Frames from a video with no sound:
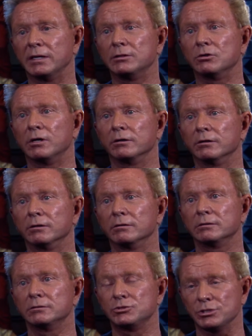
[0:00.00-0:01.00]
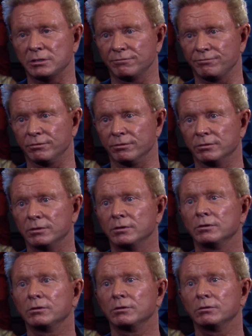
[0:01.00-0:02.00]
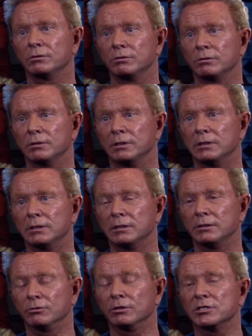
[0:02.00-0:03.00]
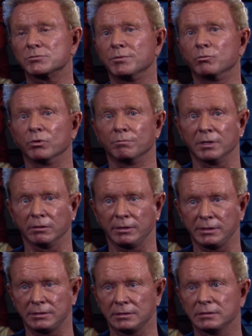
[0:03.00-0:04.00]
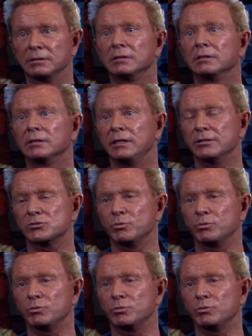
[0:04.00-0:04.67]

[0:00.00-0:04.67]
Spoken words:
my daughter Jennifer and her husband were married at